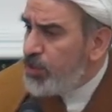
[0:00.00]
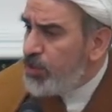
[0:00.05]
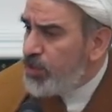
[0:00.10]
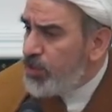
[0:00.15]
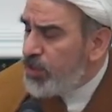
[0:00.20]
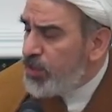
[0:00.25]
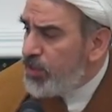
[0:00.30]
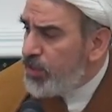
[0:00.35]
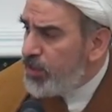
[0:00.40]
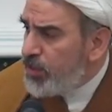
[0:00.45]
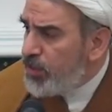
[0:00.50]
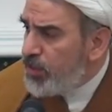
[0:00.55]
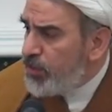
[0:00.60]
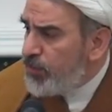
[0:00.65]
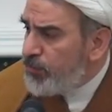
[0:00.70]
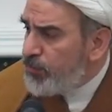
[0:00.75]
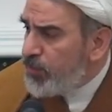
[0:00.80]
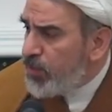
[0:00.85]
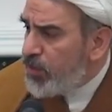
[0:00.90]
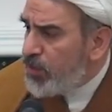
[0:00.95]

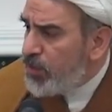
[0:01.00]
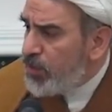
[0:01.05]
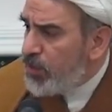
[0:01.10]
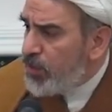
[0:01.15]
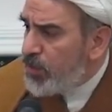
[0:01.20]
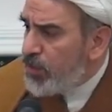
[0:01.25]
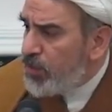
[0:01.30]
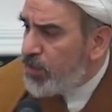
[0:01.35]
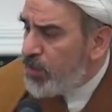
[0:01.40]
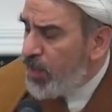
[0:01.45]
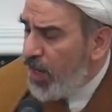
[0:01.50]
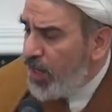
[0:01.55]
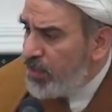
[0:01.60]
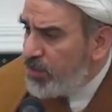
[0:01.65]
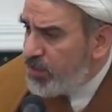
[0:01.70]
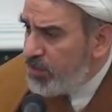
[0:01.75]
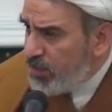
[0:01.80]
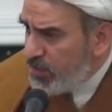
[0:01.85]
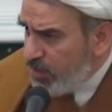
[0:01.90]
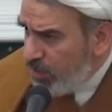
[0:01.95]
the
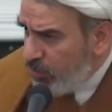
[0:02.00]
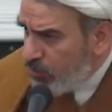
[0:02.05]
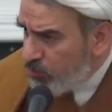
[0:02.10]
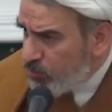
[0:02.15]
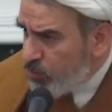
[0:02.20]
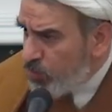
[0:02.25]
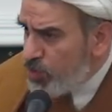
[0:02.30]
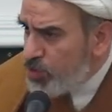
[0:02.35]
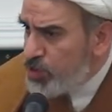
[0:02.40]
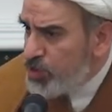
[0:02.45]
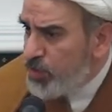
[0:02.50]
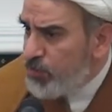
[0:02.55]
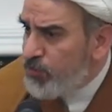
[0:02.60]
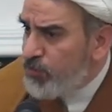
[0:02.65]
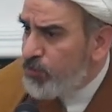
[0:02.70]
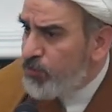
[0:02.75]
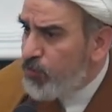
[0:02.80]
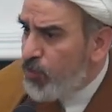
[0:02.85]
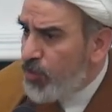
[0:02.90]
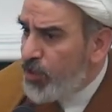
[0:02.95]
criteria of
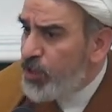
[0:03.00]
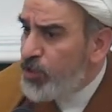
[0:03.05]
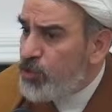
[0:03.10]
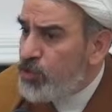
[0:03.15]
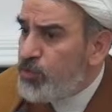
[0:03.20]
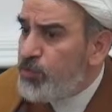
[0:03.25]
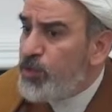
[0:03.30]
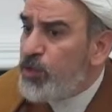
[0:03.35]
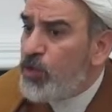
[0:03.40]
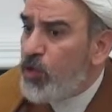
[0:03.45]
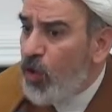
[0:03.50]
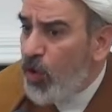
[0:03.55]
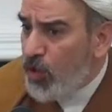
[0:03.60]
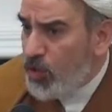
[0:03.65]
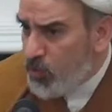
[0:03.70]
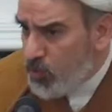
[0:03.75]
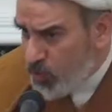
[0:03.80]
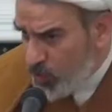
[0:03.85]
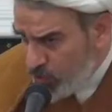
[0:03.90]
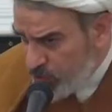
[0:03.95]
worship for it to be
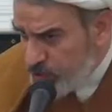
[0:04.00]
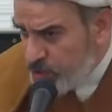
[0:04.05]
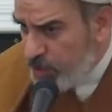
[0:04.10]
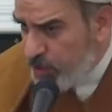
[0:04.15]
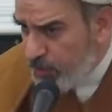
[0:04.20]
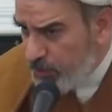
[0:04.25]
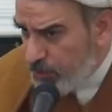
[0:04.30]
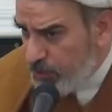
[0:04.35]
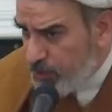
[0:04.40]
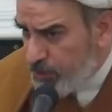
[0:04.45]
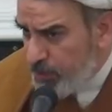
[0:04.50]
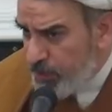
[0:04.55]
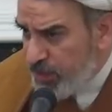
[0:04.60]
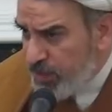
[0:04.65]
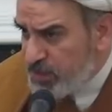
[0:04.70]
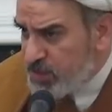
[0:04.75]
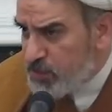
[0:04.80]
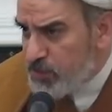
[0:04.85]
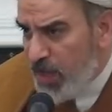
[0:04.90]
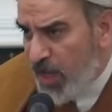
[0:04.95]
called worship
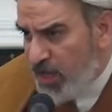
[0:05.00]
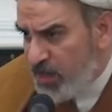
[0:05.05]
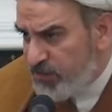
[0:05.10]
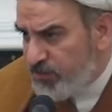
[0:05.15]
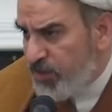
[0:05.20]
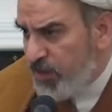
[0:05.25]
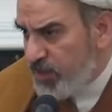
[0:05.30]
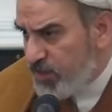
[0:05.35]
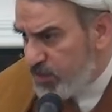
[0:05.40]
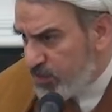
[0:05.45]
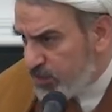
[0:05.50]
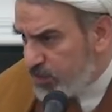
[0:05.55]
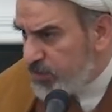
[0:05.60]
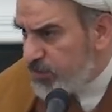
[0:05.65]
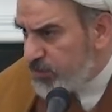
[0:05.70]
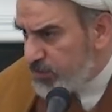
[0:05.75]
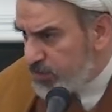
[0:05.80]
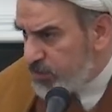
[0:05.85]
is marifat.